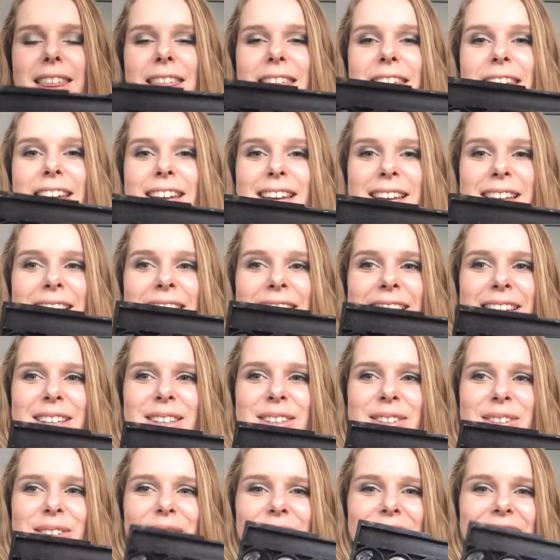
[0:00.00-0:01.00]
think
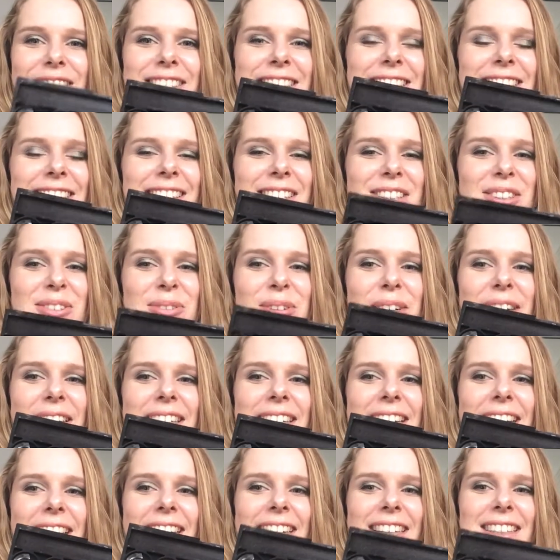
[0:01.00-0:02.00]
you're gonna see this one
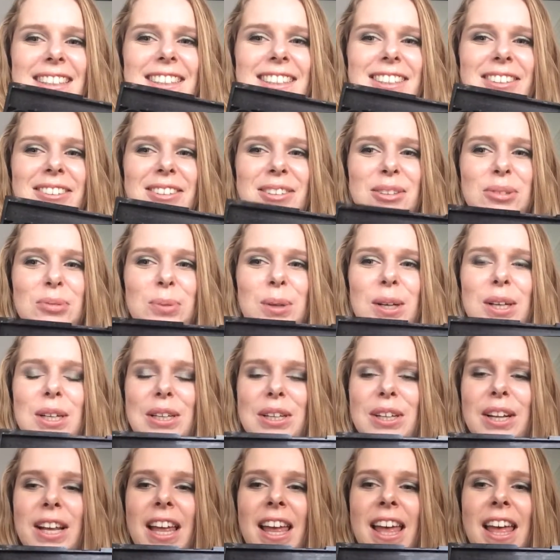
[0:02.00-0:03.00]
again next year as
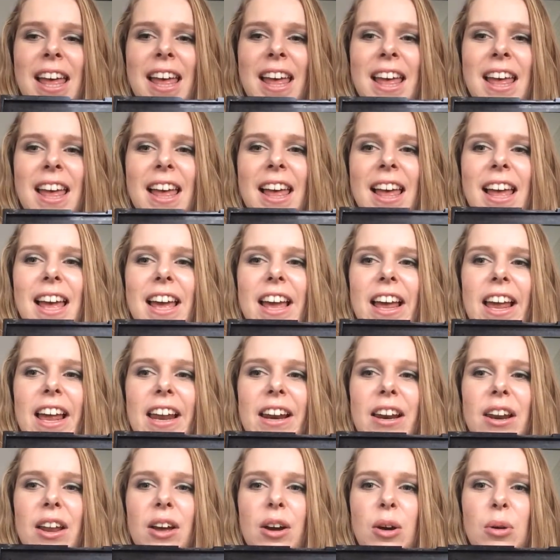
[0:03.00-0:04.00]
well
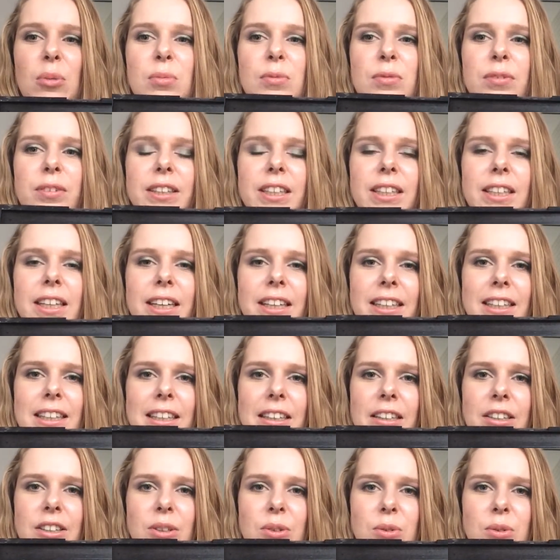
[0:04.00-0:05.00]
and hopefully I
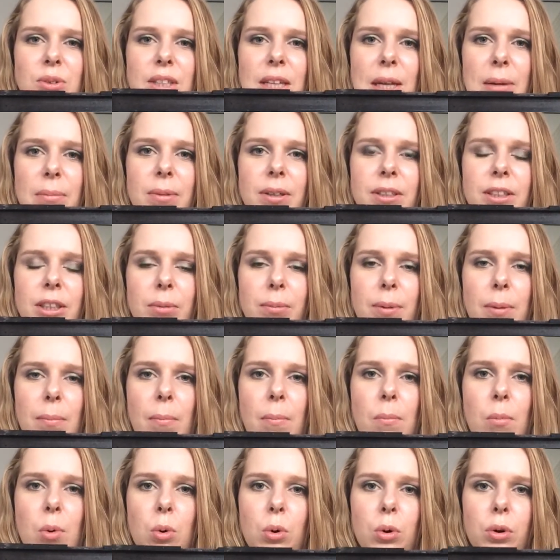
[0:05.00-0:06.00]
can use them a little bit
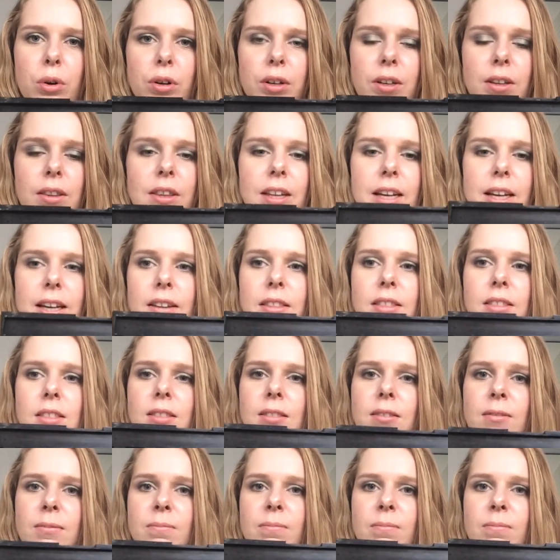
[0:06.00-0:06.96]
more then.